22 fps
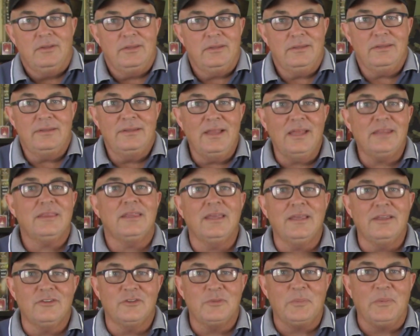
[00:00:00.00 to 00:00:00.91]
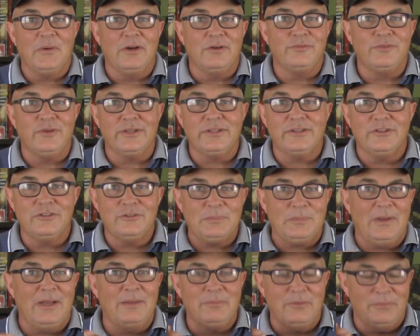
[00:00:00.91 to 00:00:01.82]
Nothing is perfect. There's
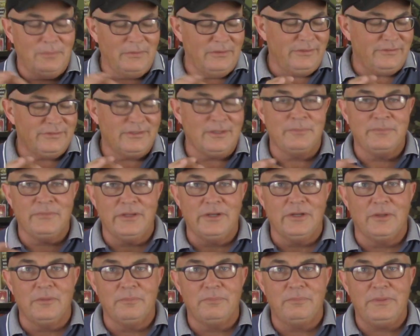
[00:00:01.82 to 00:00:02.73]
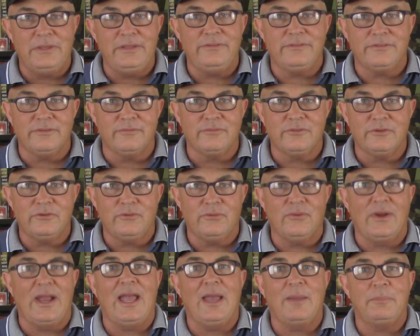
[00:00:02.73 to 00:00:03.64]
probably some little piece of
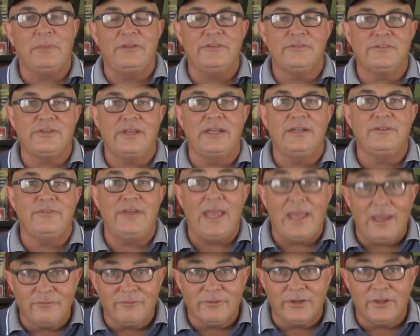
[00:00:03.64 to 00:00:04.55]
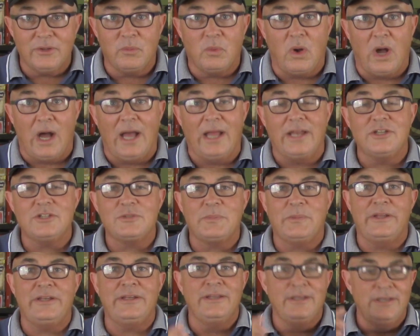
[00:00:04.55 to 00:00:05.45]
crap inside of every watch,
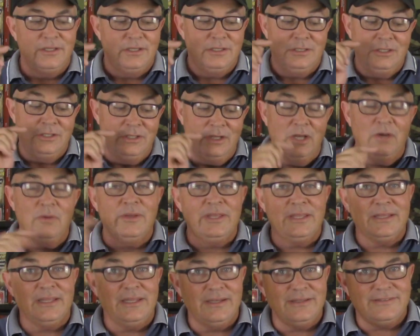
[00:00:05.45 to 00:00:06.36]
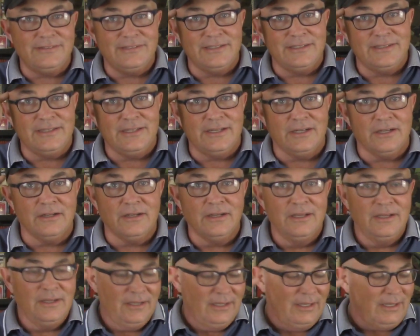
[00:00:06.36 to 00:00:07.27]
but knowing that it's in there
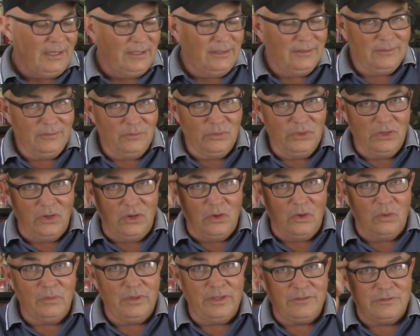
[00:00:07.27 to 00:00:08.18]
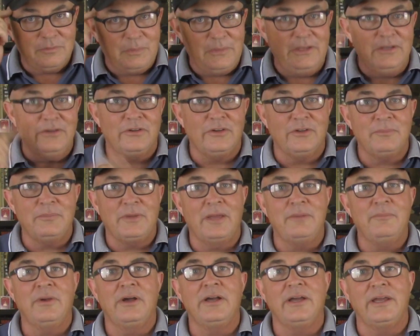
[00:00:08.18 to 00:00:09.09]
will always be on
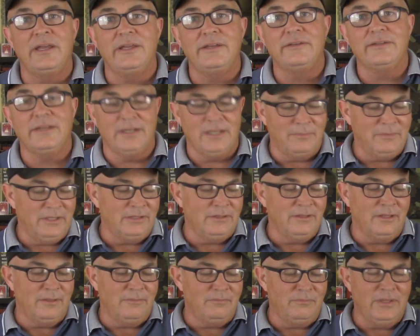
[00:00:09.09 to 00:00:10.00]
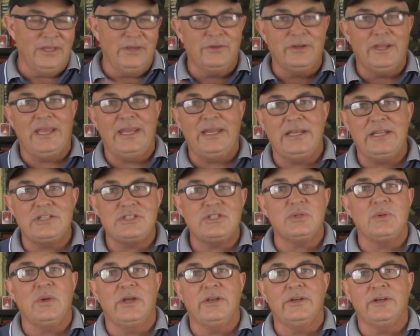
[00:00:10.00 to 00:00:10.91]
my mind. And I mean, the Miyota
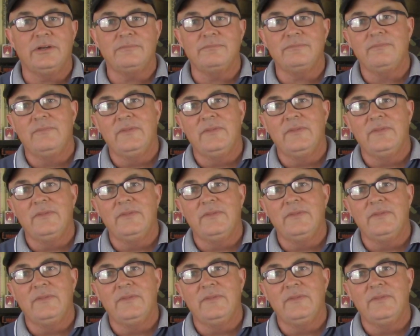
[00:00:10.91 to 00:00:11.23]
8200